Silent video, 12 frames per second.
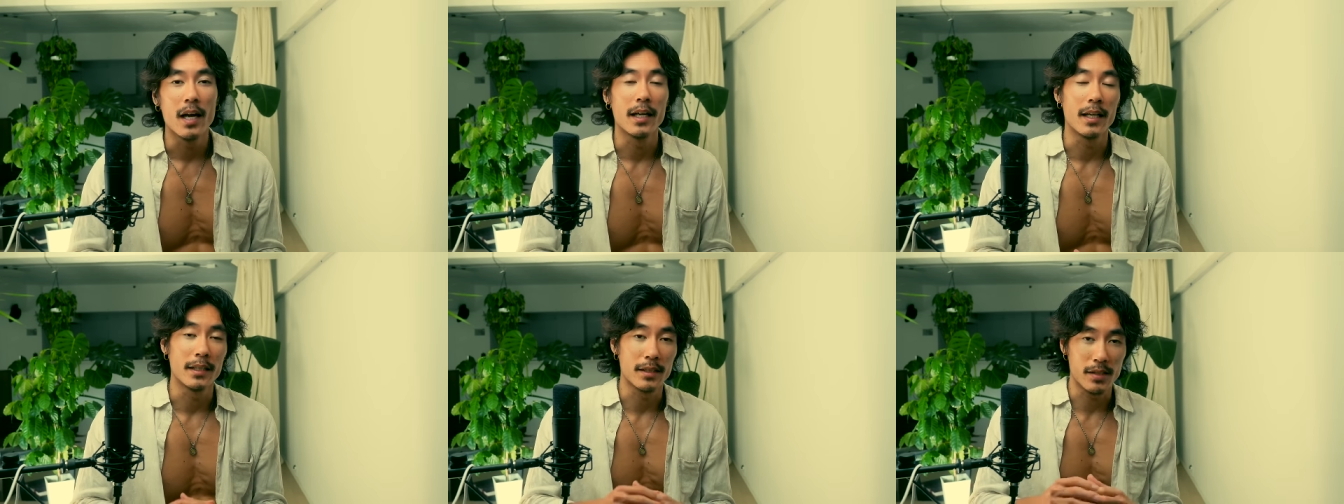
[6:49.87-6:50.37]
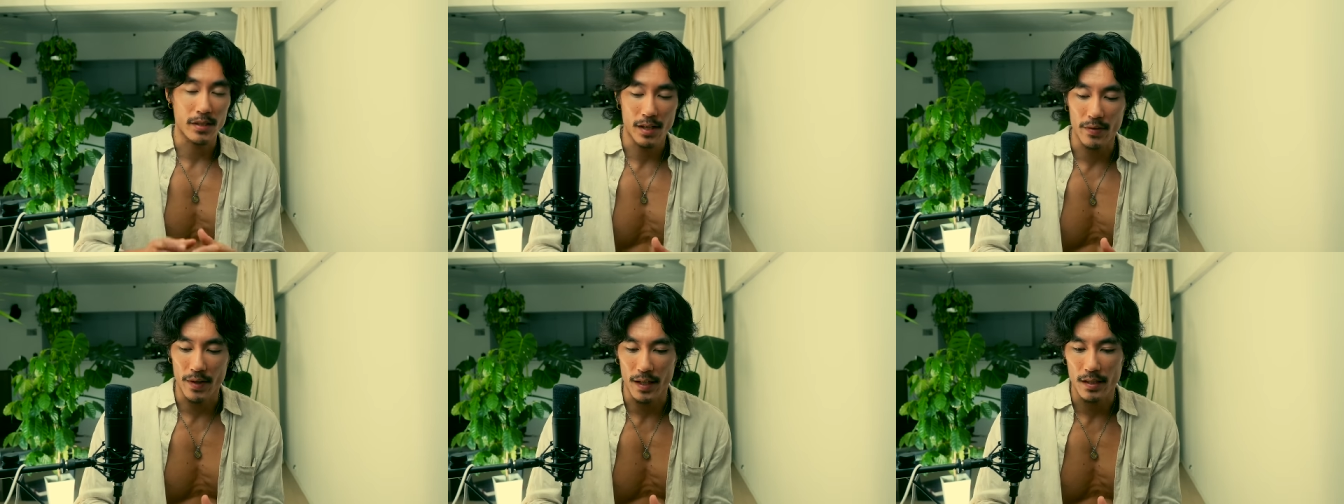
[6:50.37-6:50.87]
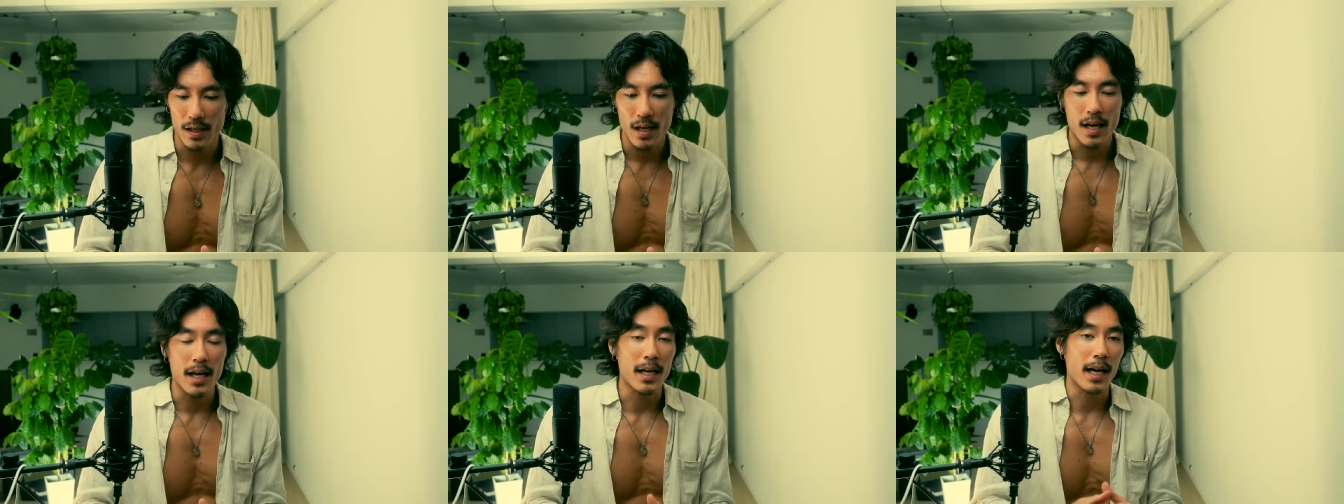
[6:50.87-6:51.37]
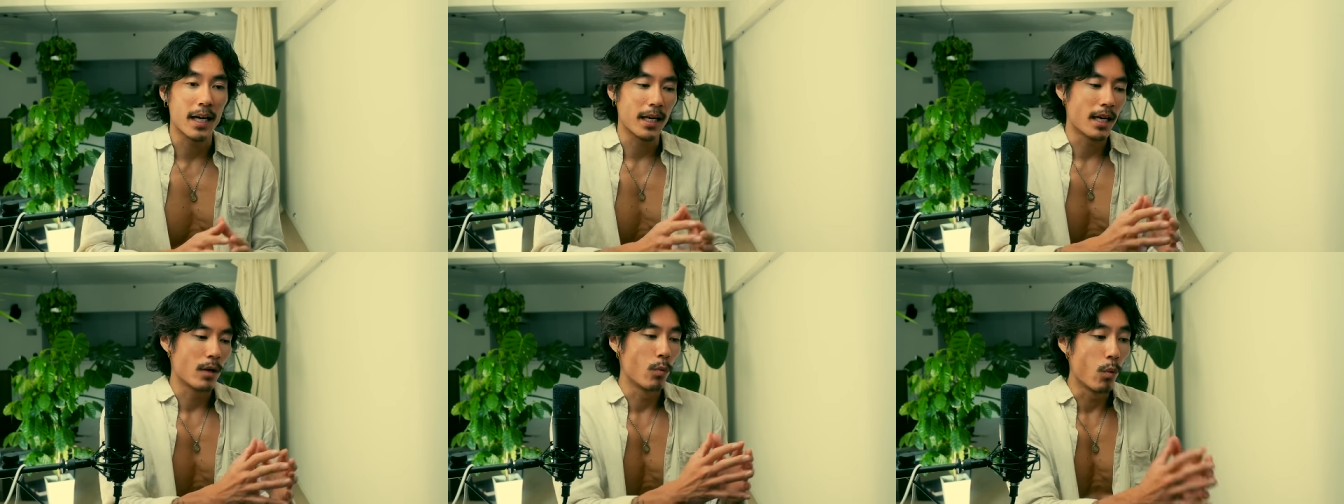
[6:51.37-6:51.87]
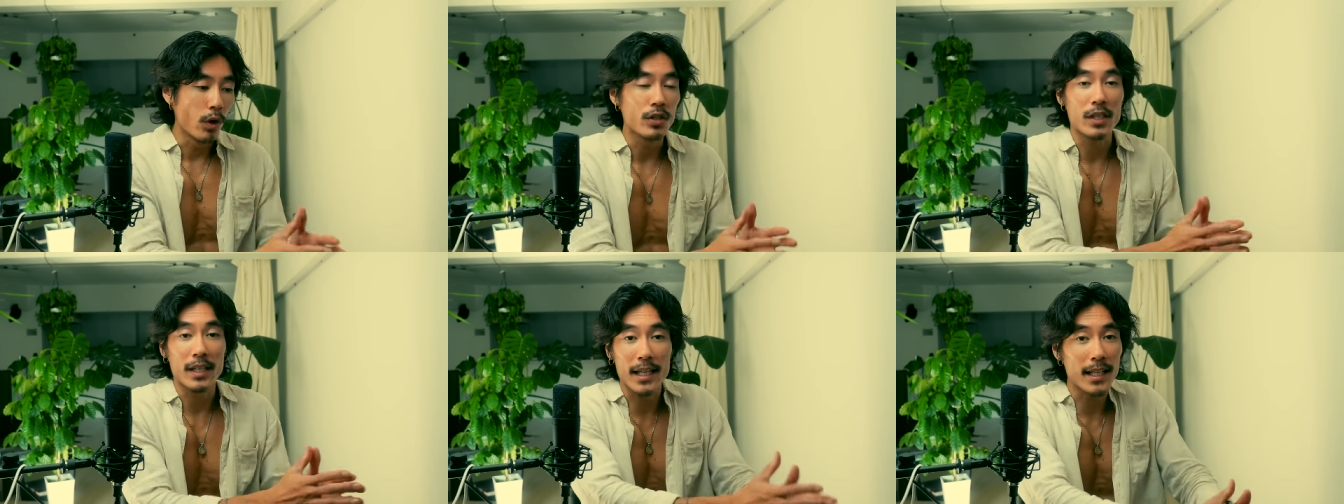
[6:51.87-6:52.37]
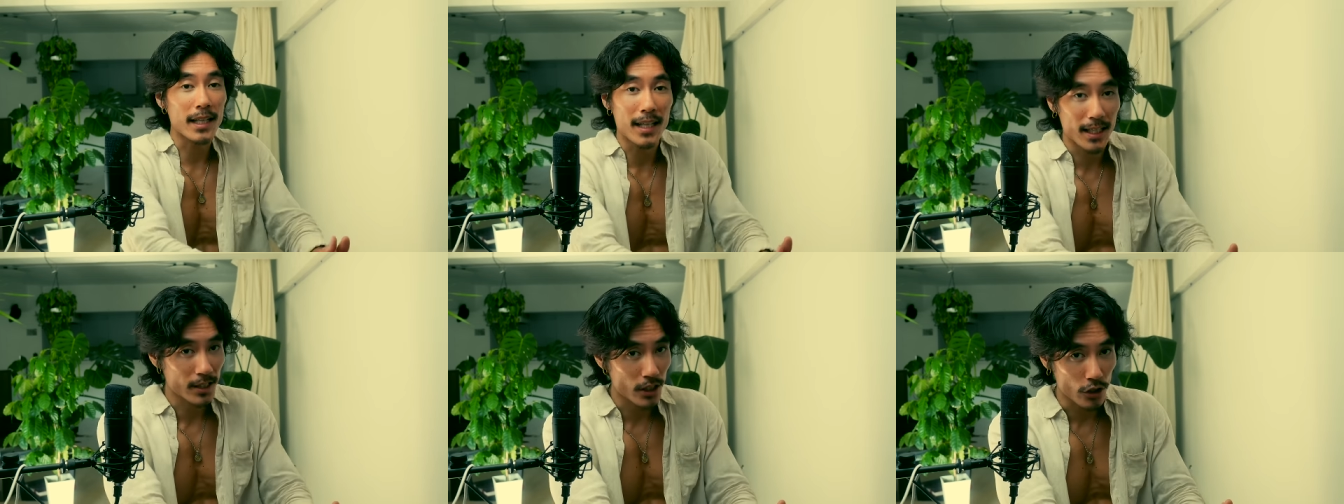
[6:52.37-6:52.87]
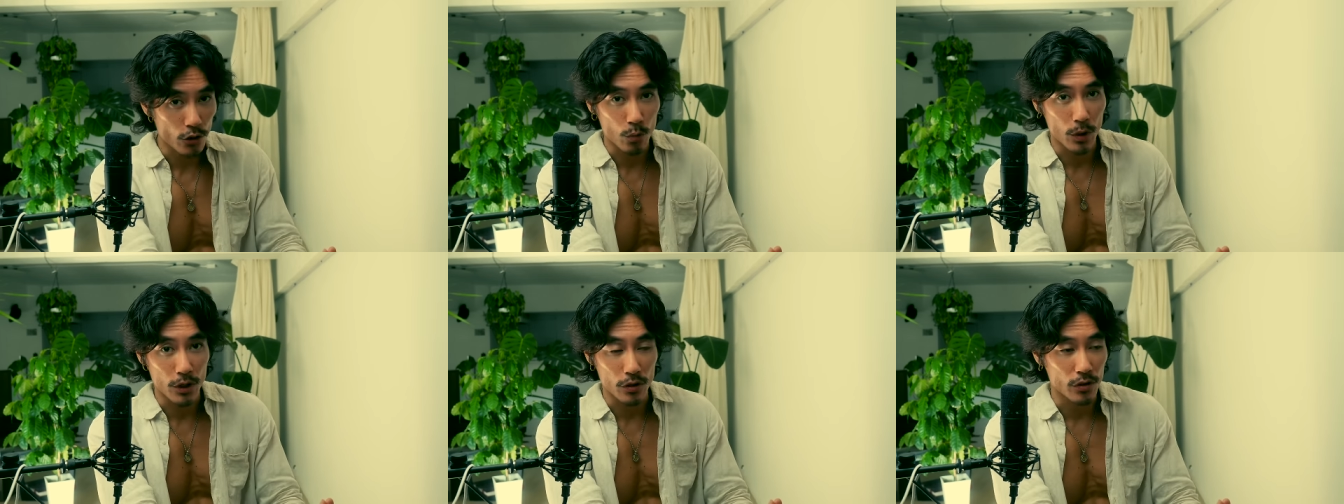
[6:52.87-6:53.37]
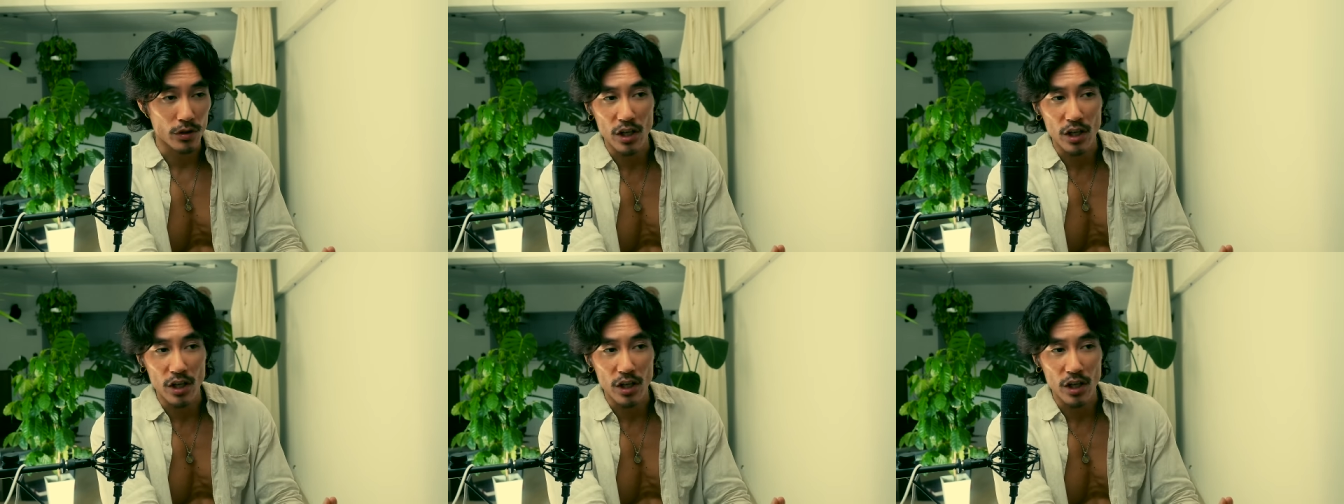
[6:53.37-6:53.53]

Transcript: and I understand that, and I was in that situation,